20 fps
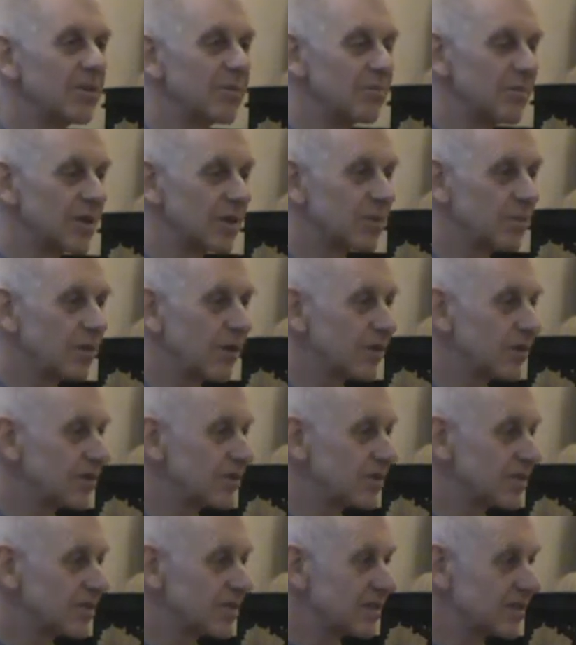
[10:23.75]
But the point
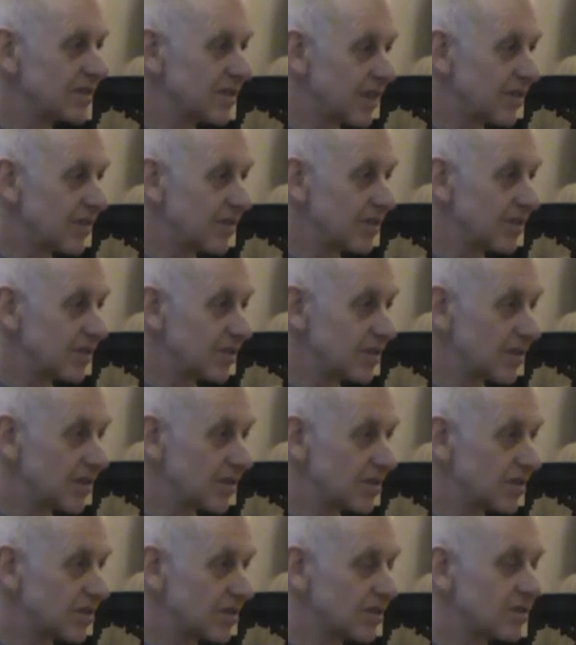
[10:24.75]
is, death is
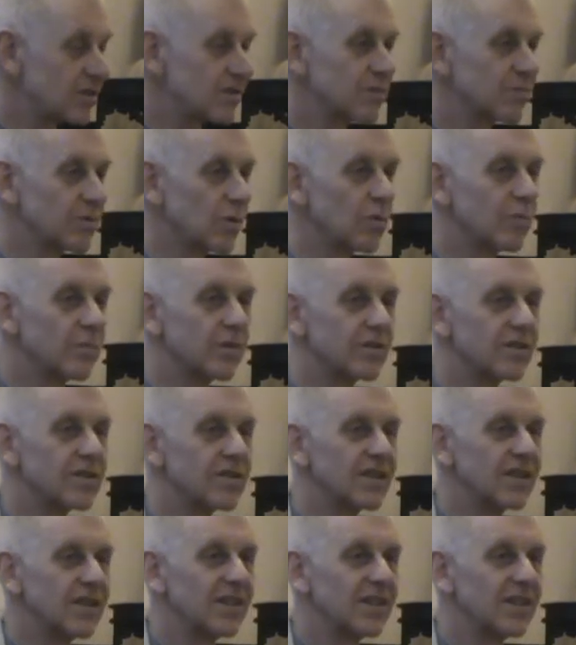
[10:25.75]
not such a moment